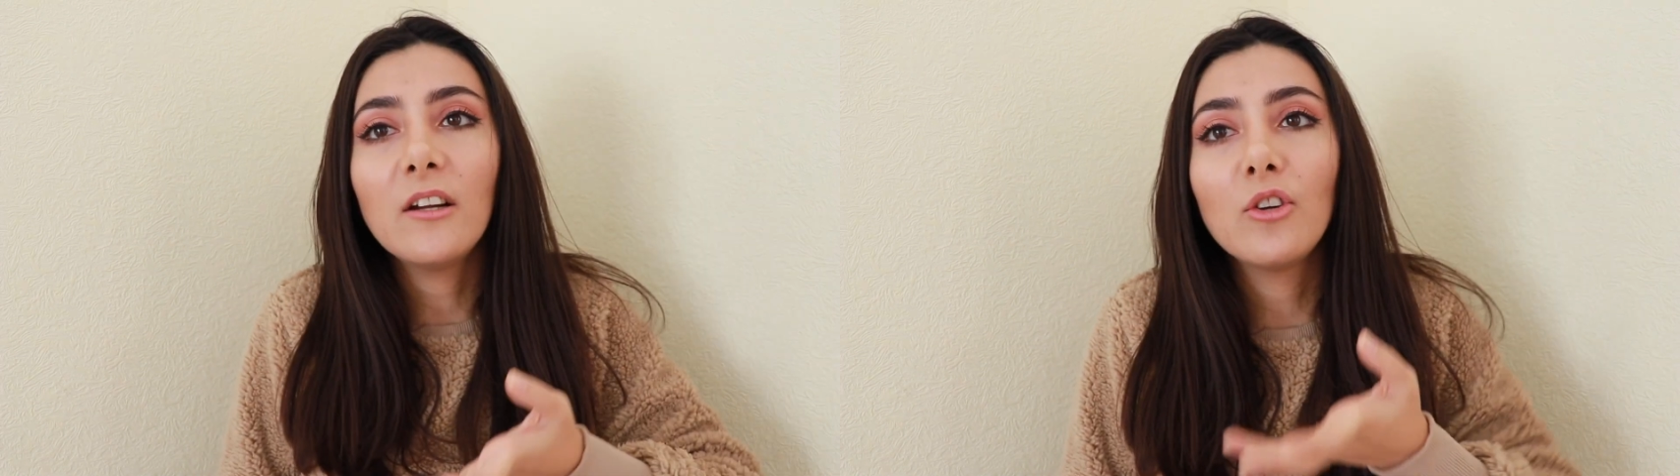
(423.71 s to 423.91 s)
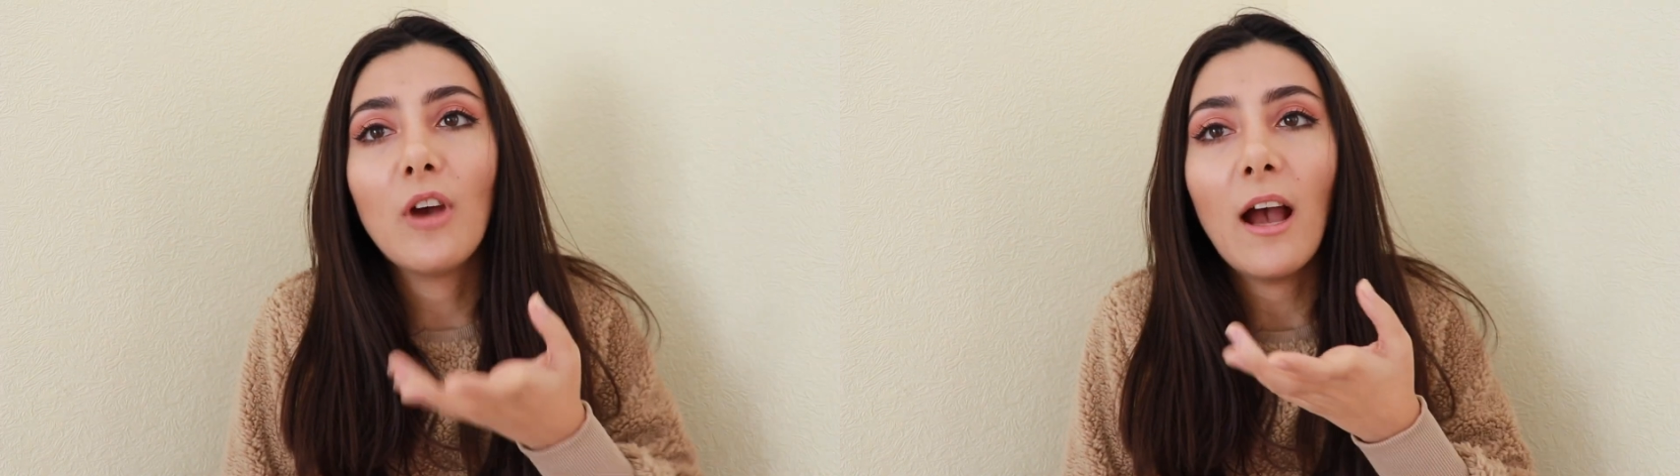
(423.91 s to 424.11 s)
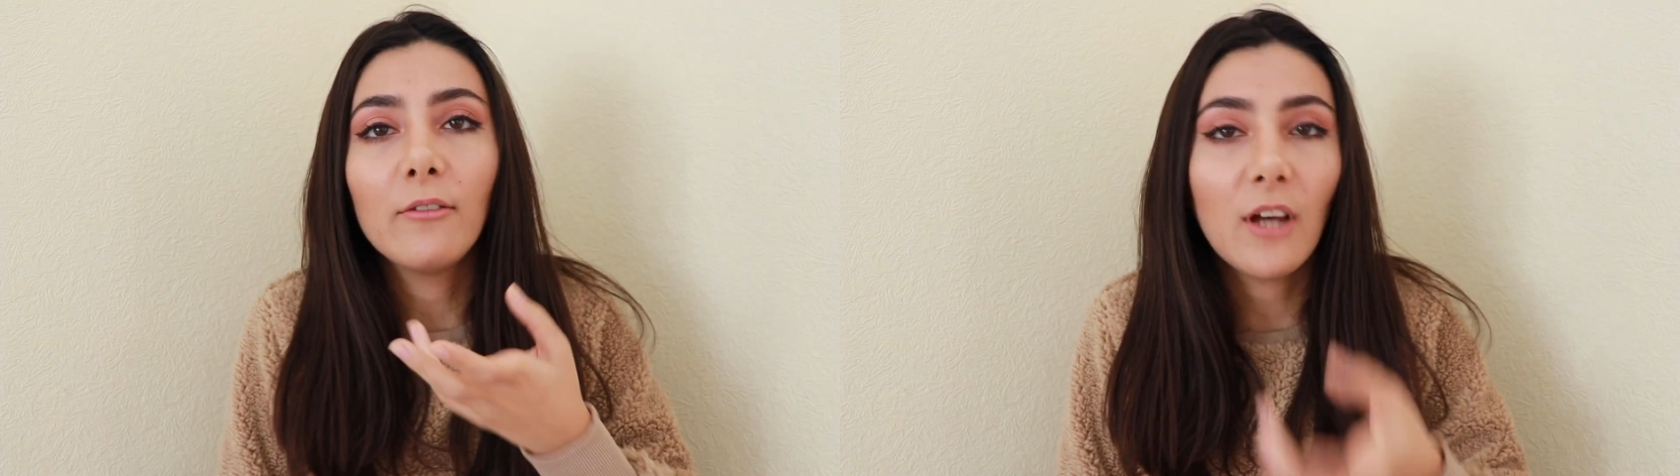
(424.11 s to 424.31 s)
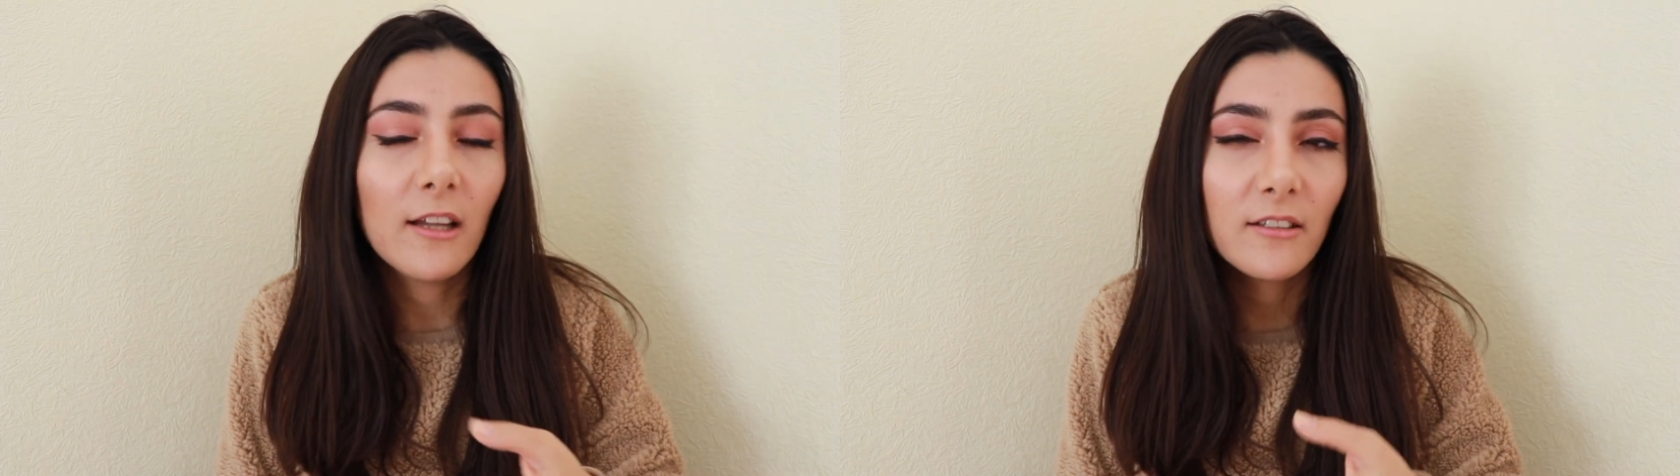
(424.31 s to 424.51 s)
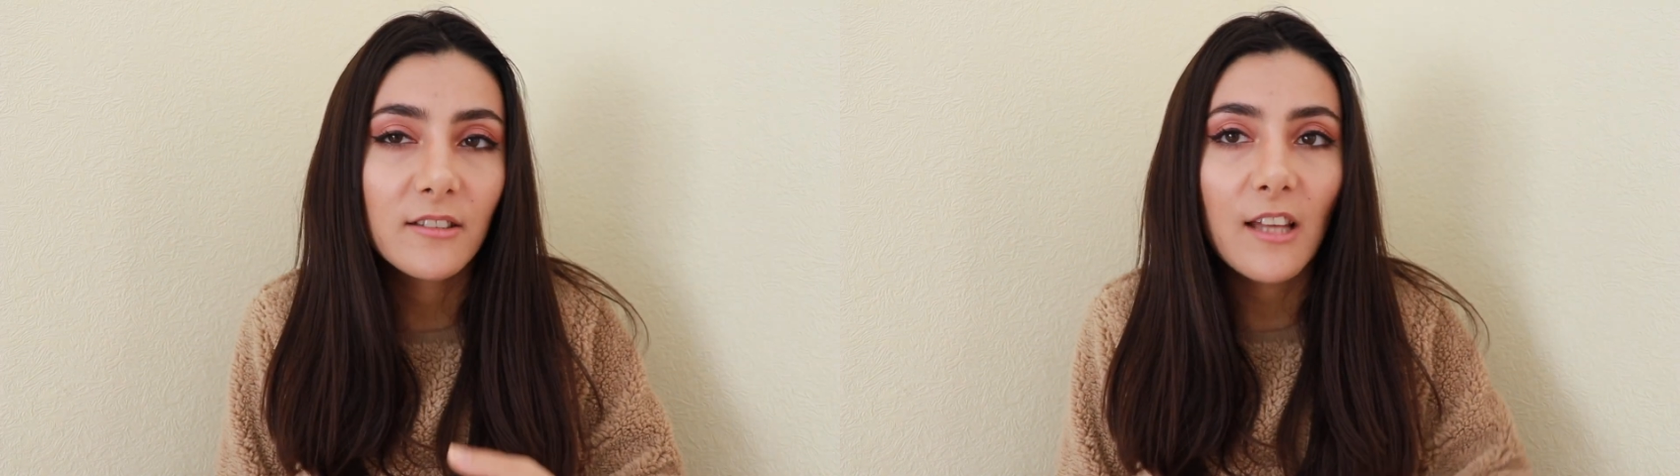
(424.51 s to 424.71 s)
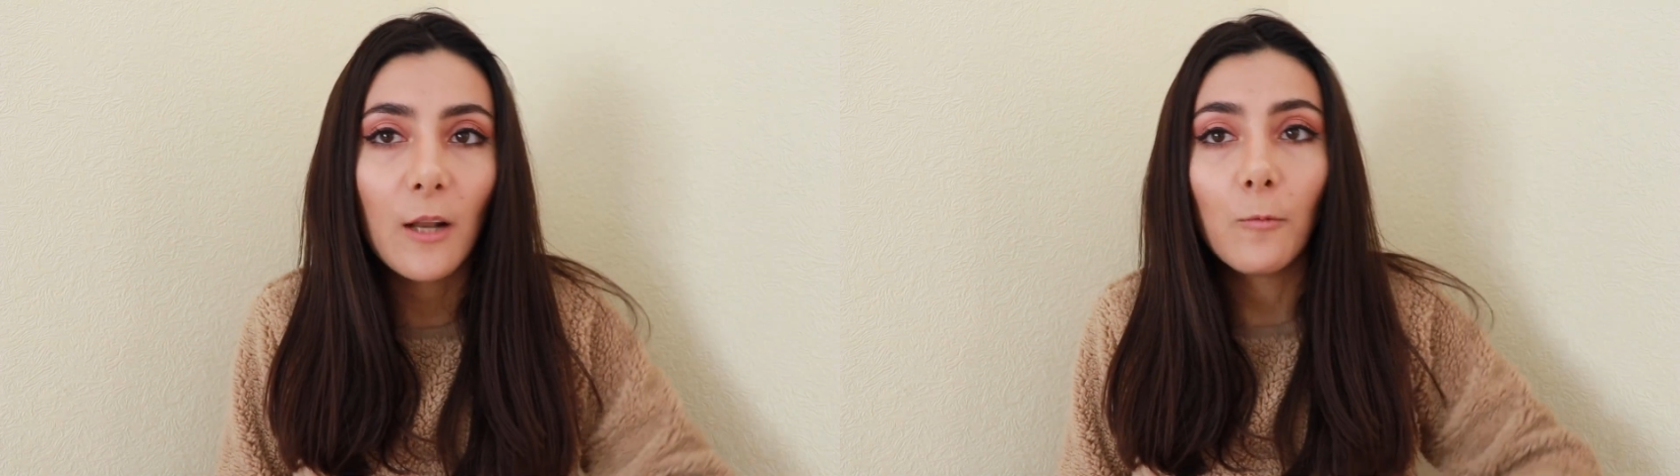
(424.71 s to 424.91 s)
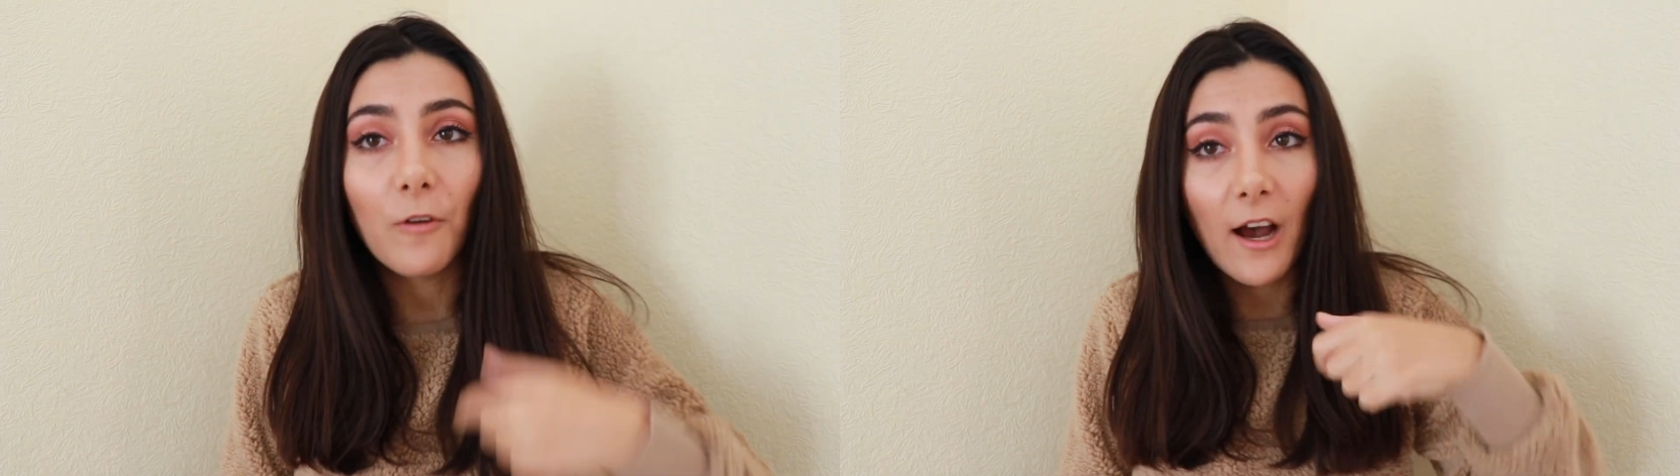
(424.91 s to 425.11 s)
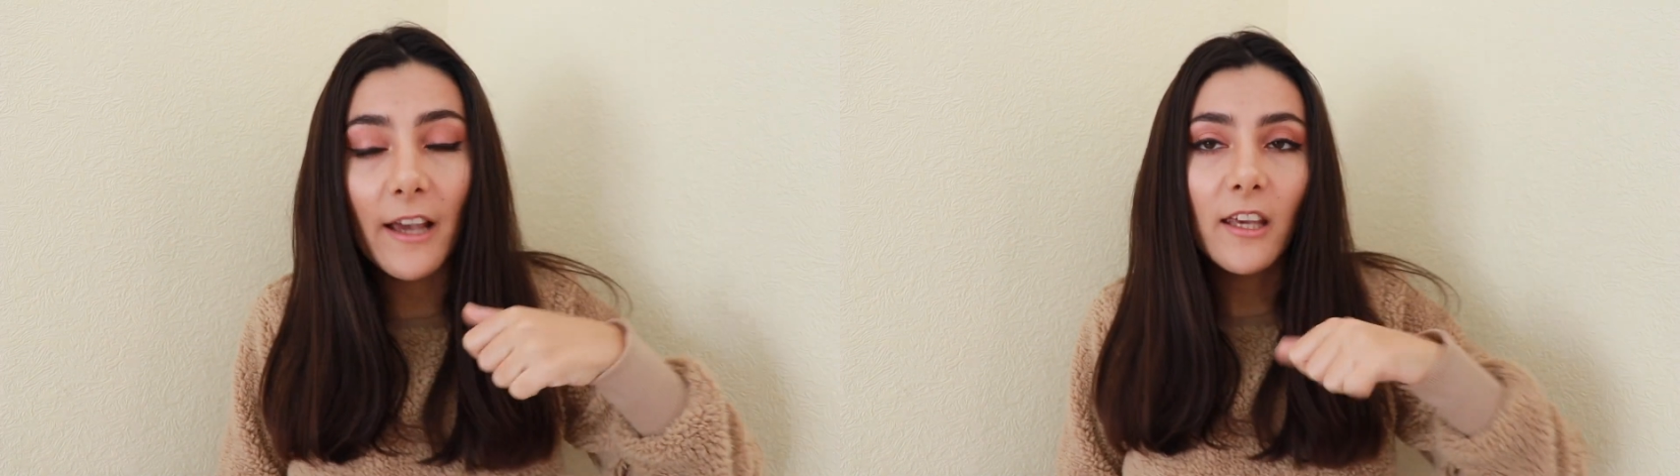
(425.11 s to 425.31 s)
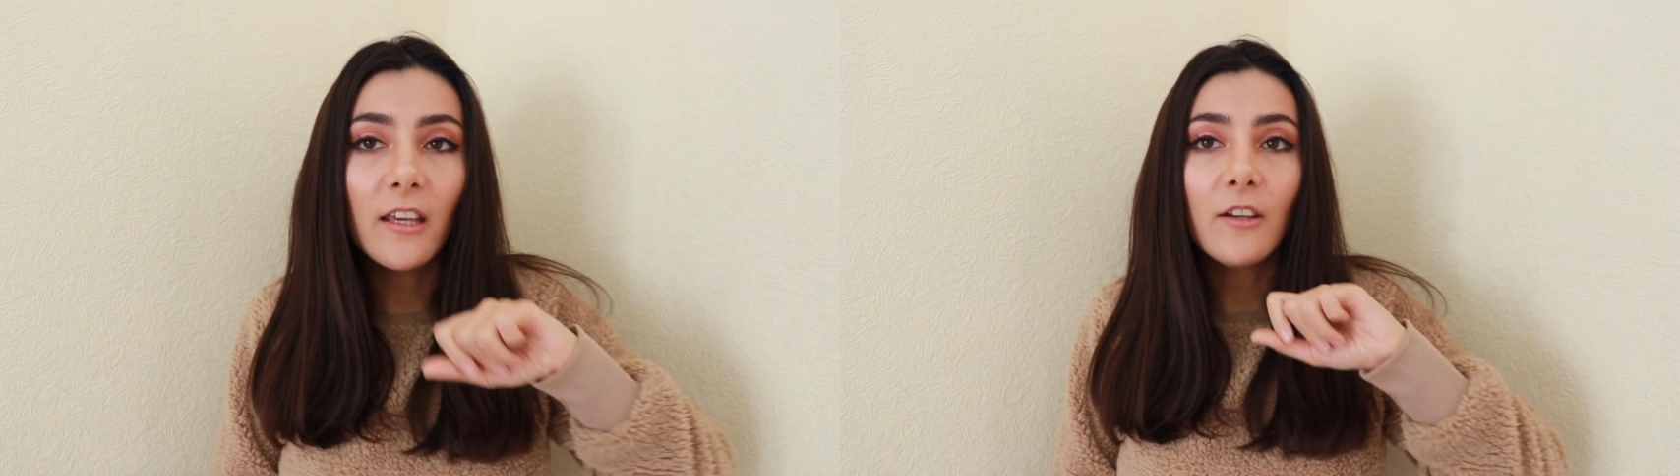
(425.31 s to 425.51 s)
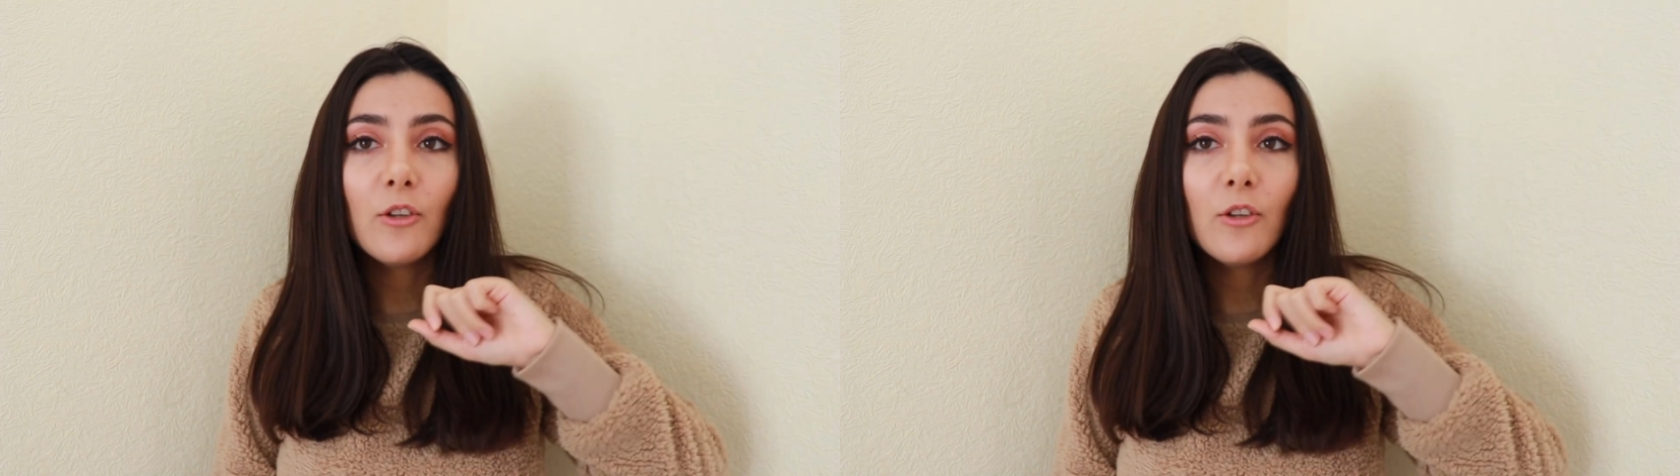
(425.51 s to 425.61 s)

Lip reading: you have to understand why